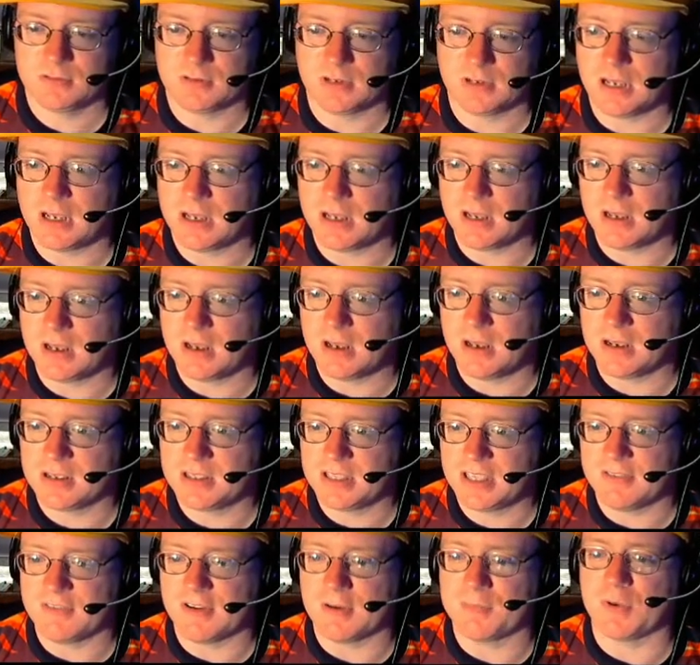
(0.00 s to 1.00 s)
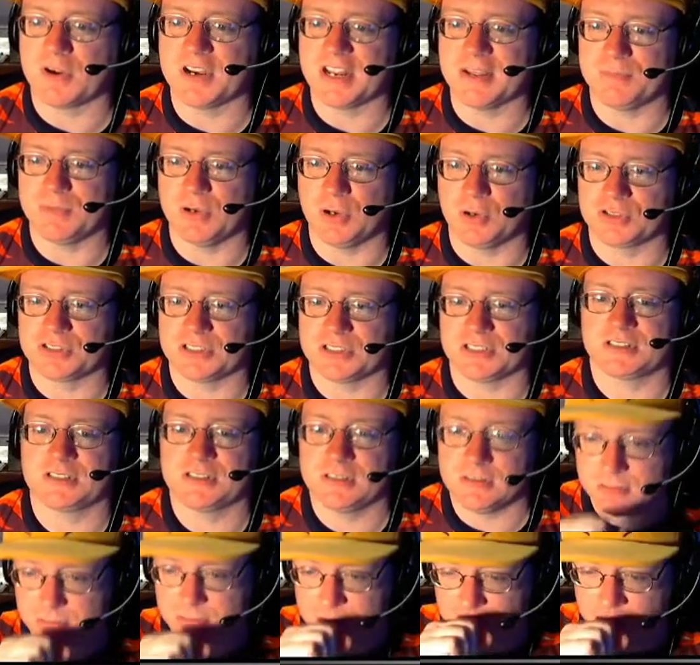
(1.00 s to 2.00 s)
Uh, give up on Hypnosis.
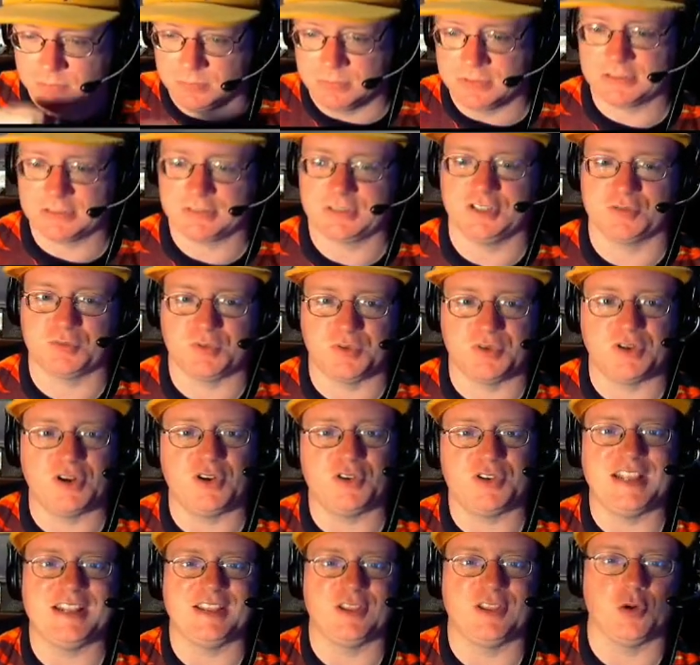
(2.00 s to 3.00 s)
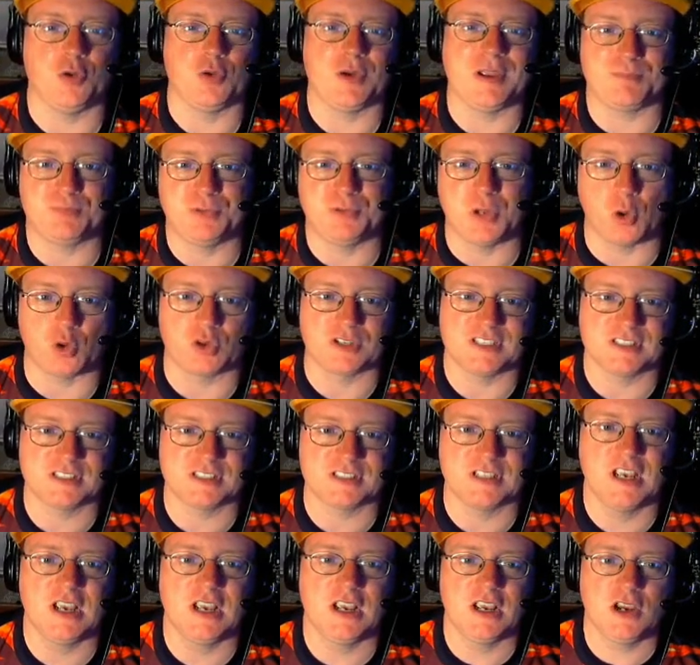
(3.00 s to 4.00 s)
Excuse me, we don't need the hypnosis.
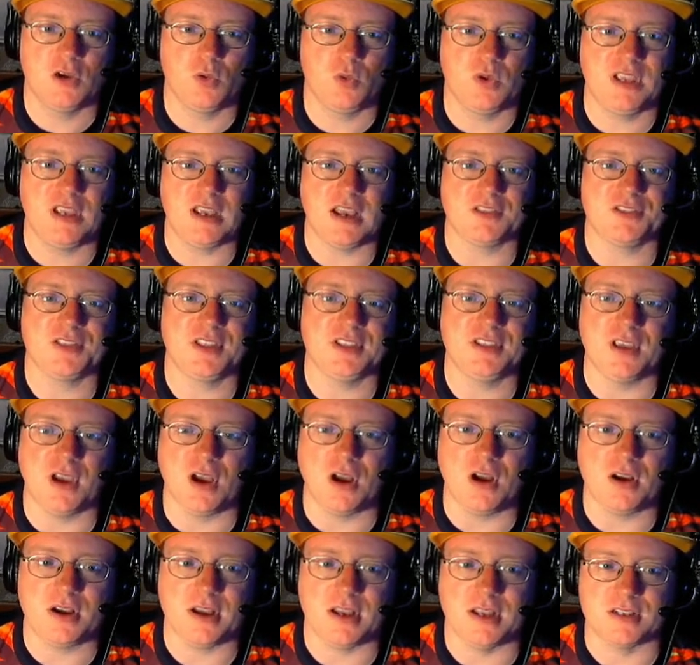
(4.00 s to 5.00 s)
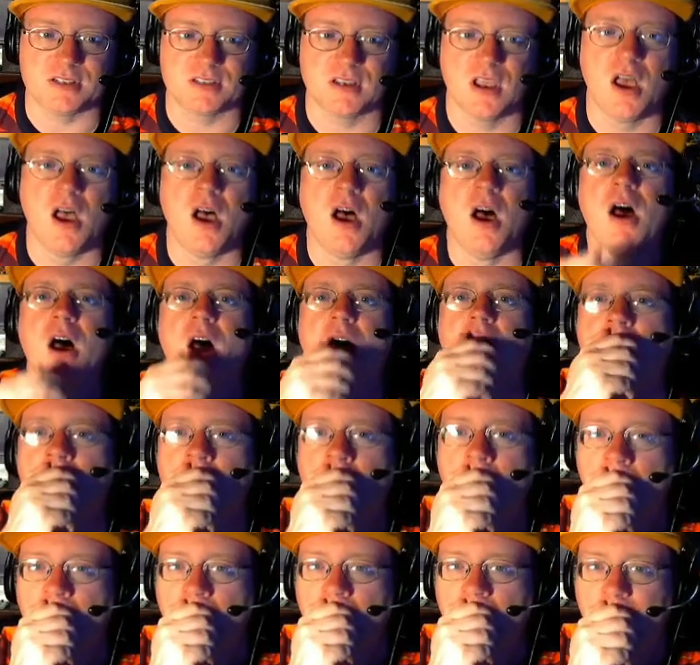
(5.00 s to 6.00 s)
We got the yawns.
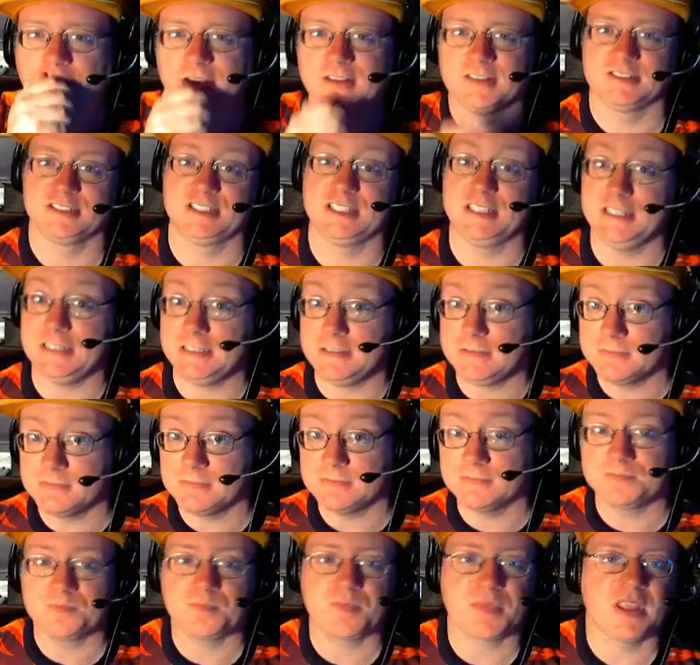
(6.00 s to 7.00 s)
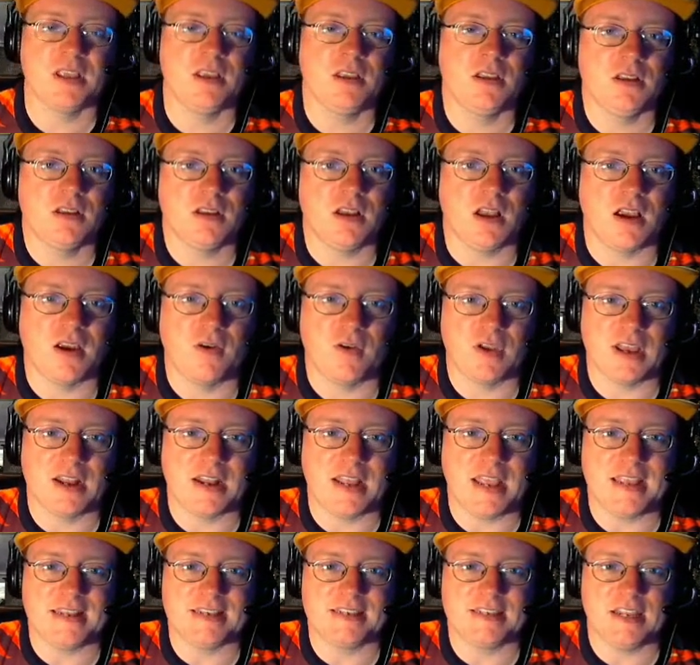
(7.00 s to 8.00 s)
Oh, see? Alright, we got
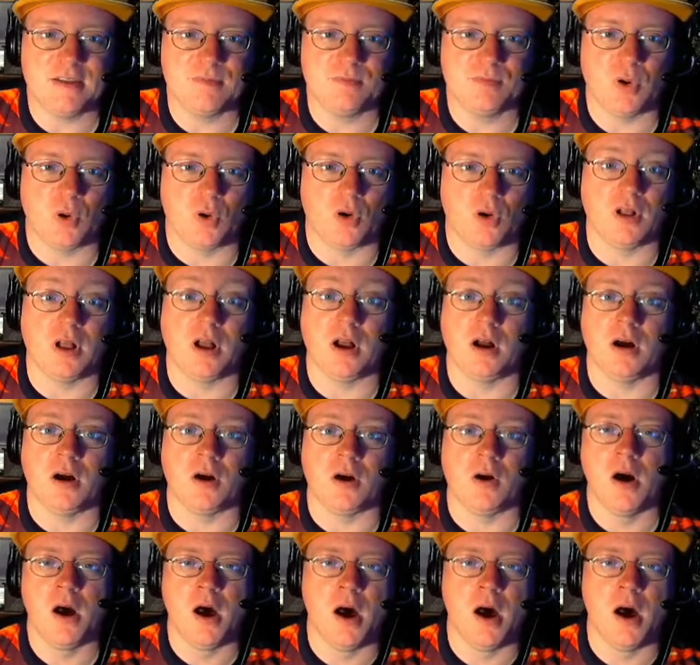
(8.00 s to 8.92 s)
a Tympole. Uh-oh.